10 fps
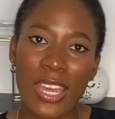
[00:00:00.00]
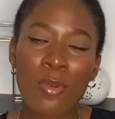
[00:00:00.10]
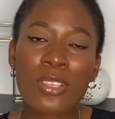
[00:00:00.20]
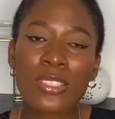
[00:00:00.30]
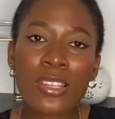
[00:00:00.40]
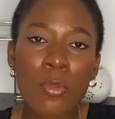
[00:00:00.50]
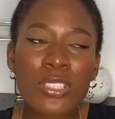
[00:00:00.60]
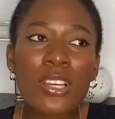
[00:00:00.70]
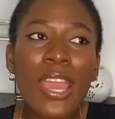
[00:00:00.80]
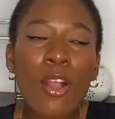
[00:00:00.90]
It
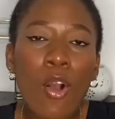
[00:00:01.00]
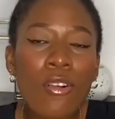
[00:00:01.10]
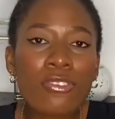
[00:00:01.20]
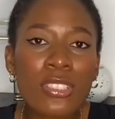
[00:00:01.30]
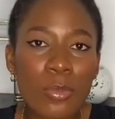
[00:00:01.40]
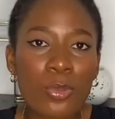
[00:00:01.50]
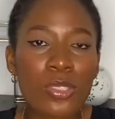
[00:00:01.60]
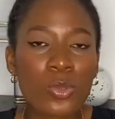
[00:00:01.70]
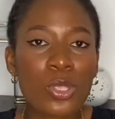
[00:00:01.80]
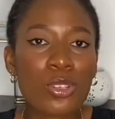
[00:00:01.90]
wasn't a comfortable
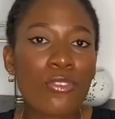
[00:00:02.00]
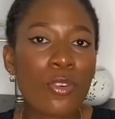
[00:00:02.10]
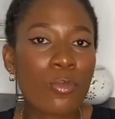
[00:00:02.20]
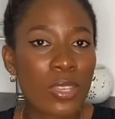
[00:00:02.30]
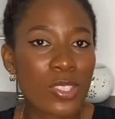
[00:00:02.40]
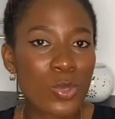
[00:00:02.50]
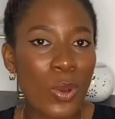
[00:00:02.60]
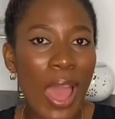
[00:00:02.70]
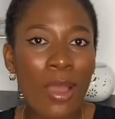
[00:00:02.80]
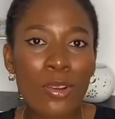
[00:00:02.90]
situation for me.
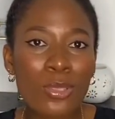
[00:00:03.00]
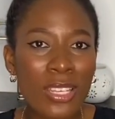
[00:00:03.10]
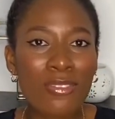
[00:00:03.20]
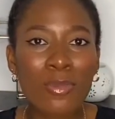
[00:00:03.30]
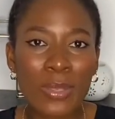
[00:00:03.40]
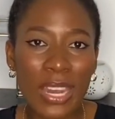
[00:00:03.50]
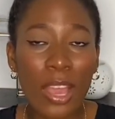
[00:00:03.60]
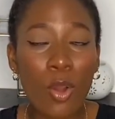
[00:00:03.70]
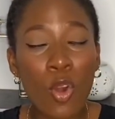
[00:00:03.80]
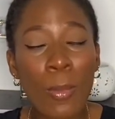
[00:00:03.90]
So I couldn't even be
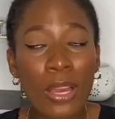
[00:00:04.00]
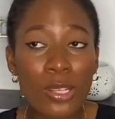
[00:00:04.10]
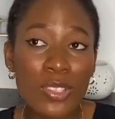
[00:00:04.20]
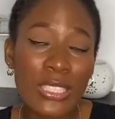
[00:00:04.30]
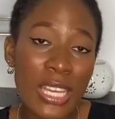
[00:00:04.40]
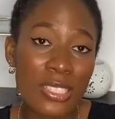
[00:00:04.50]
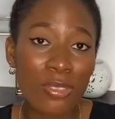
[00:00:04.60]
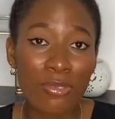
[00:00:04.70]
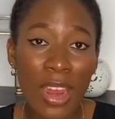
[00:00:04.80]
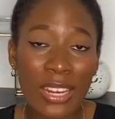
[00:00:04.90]
like, oh, my contract ends
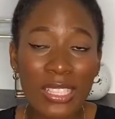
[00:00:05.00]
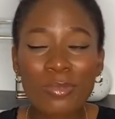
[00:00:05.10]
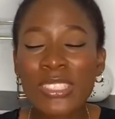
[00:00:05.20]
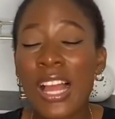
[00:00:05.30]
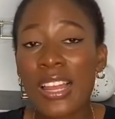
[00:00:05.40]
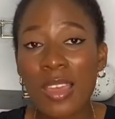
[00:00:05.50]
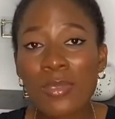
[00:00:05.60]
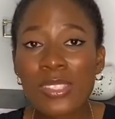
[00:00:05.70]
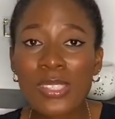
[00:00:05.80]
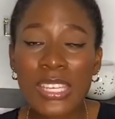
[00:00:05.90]
on Friday. Let
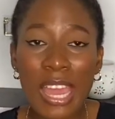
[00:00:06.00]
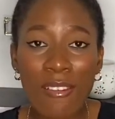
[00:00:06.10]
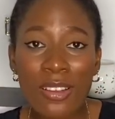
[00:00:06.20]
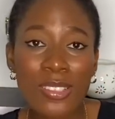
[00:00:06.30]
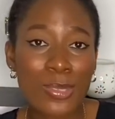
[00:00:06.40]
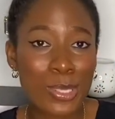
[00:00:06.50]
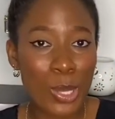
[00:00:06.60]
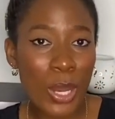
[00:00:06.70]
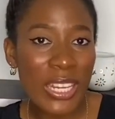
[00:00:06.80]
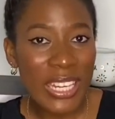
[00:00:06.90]
me just stick around to
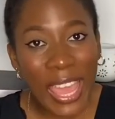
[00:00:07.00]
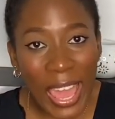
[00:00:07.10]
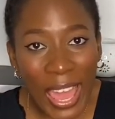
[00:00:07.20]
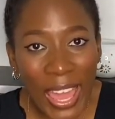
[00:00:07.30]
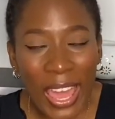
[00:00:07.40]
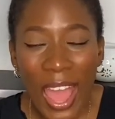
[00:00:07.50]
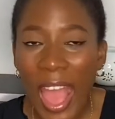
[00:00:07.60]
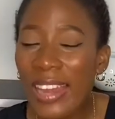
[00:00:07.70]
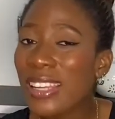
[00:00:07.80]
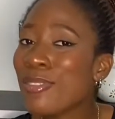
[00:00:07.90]
Sunday.
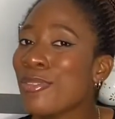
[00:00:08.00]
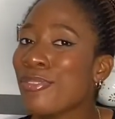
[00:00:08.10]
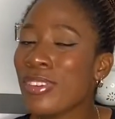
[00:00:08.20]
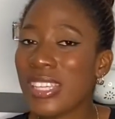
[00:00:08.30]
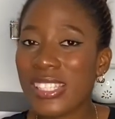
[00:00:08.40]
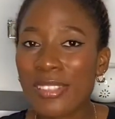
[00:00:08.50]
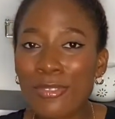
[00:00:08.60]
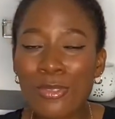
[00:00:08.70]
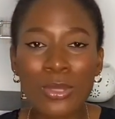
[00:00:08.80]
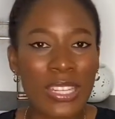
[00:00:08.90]
I didn't even finish the
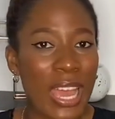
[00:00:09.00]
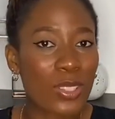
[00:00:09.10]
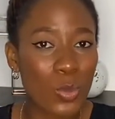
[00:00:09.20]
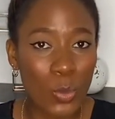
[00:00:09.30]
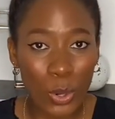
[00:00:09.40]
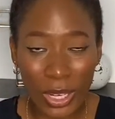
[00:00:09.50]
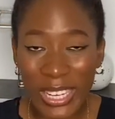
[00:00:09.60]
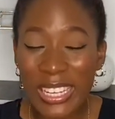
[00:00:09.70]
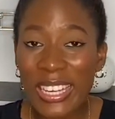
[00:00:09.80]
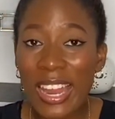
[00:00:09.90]
full day at work.
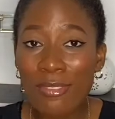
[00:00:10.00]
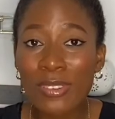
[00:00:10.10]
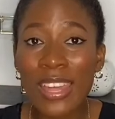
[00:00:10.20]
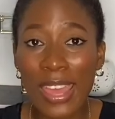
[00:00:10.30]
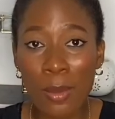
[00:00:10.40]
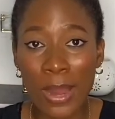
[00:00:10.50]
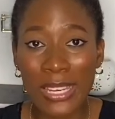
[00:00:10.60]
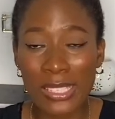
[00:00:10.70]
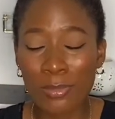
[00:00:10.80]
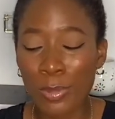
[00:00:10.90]
11 a.m. like this.